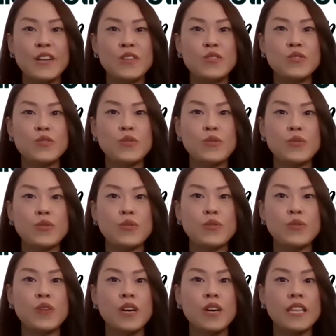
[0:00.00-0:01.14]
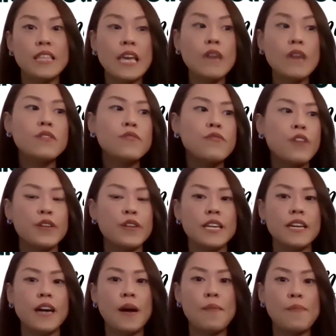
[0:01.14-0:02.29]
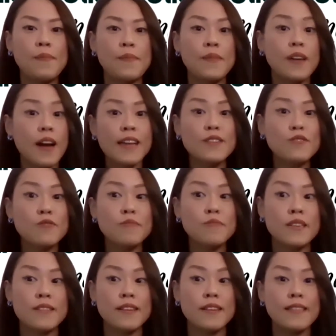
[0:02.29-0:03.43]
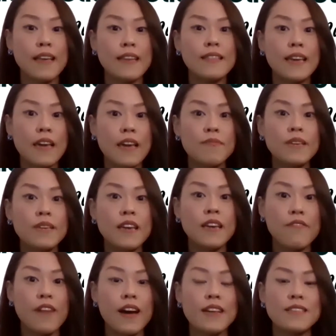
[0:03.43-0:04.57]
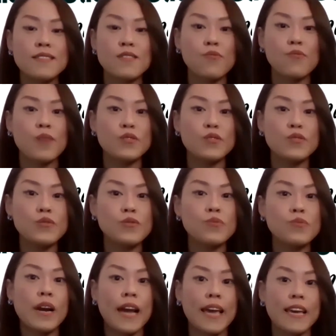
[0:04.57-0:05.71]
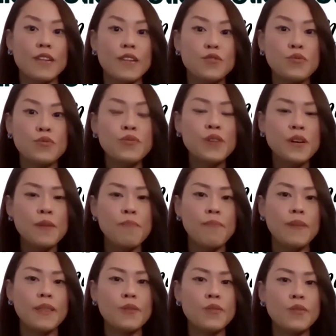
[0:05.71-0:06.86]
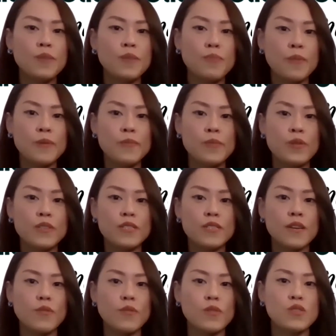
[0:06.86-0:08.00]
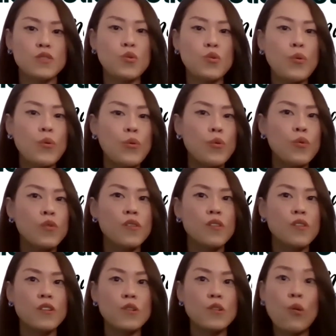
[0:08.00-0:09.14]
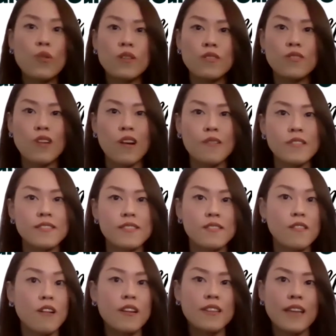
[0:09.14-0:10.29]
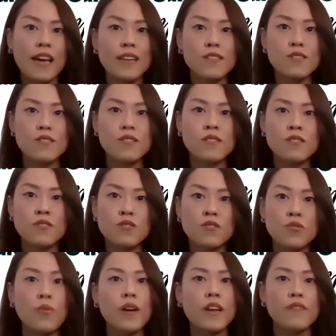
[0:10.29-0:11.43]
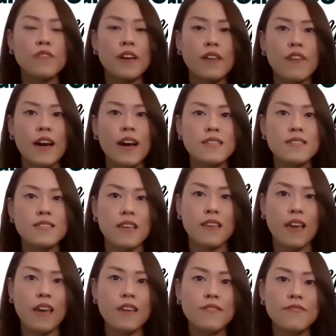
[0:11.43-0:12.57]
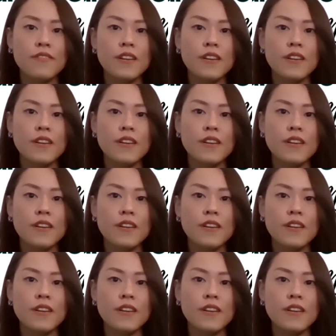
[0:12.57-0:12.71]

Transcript: So they were very kind to me. Like they gave me advice on what to do, what I can do. But the only problem was there was no local context to whatever advice they gave.